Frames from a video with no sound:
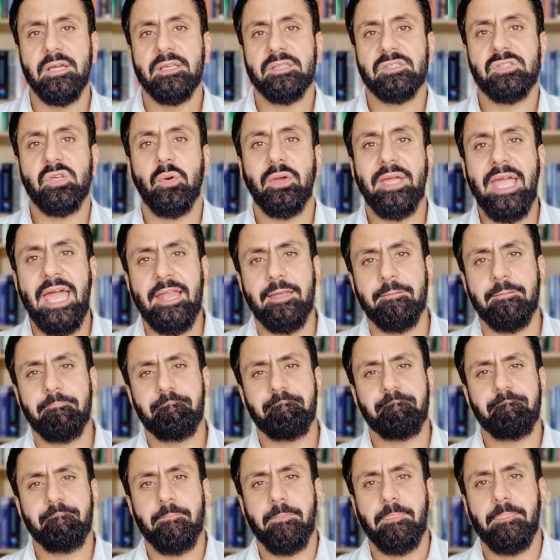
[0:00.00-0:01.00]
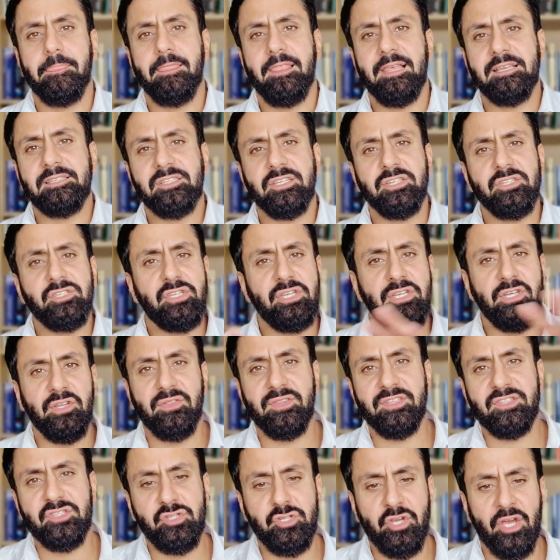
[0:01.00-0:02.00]
So again, let's continue
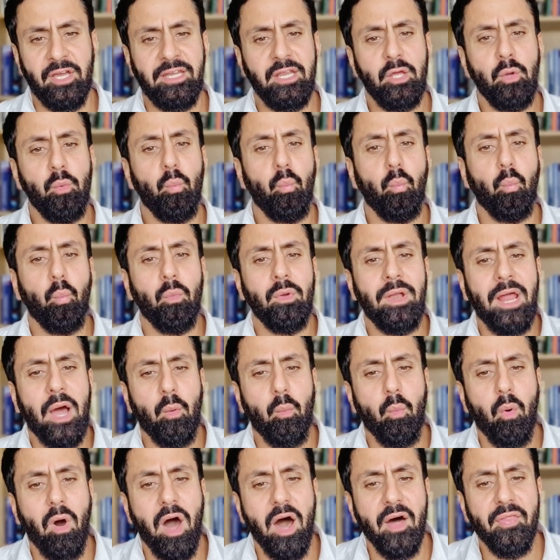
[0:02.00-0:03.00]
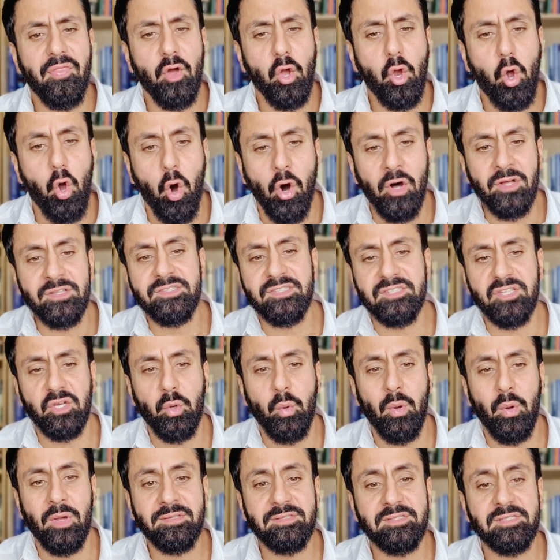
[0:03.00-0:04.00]
this journey. Now, what are the
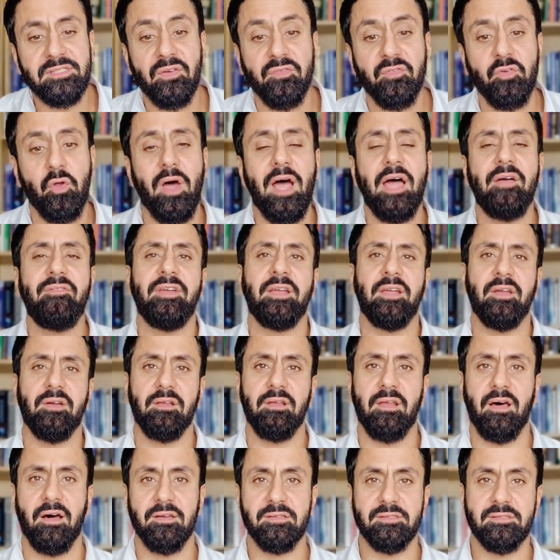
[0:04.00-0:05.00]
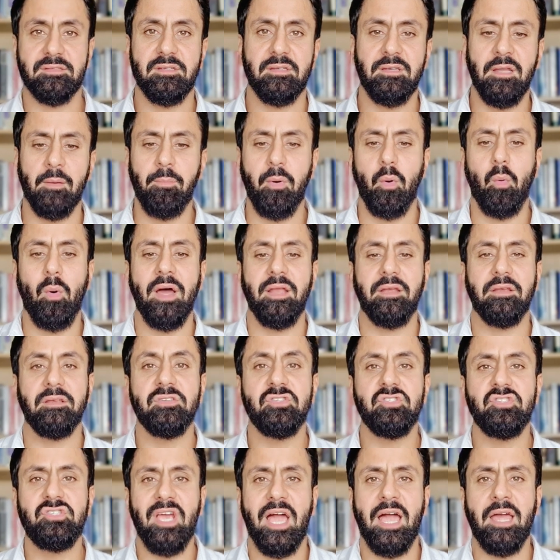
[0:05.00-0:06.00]
consequences of not having ikhlas? Number one,
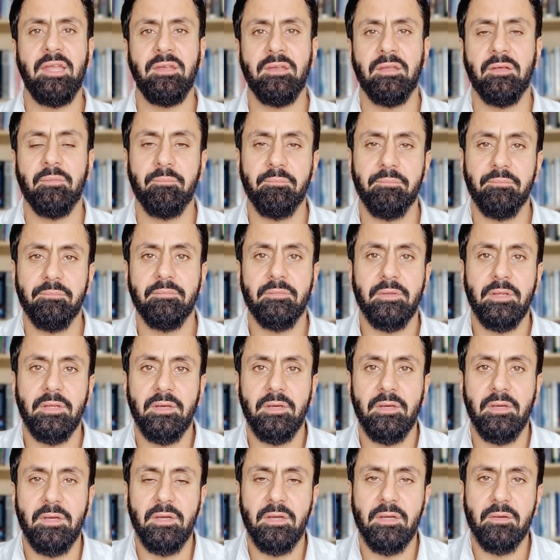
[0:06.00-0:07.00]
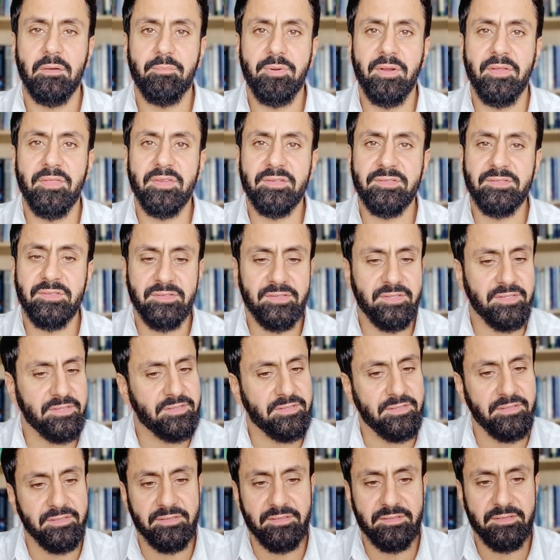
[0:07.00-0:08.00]
Jahannam. Brothers and
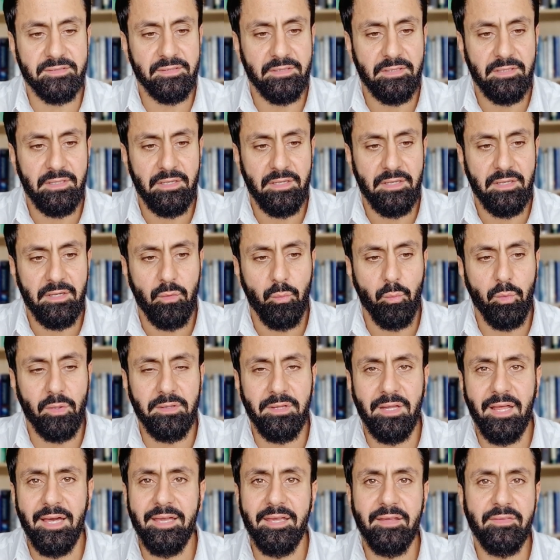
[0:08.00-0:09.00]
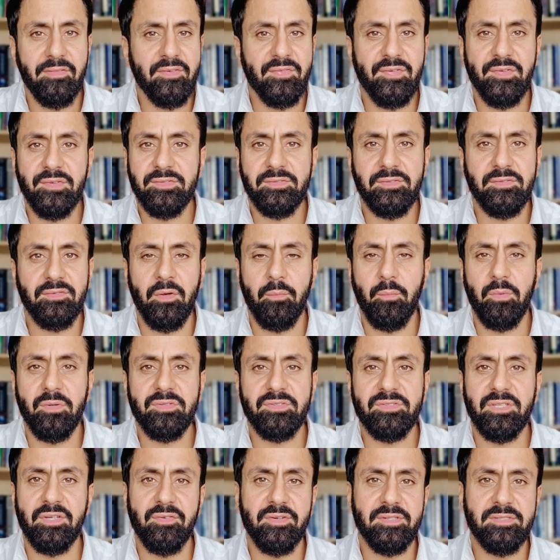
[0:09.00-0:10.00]
sisters, wallahi, this is the
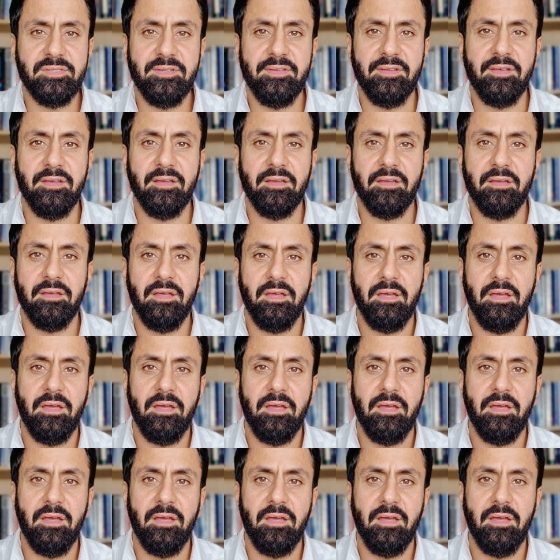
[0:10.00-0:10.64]
most serious thing.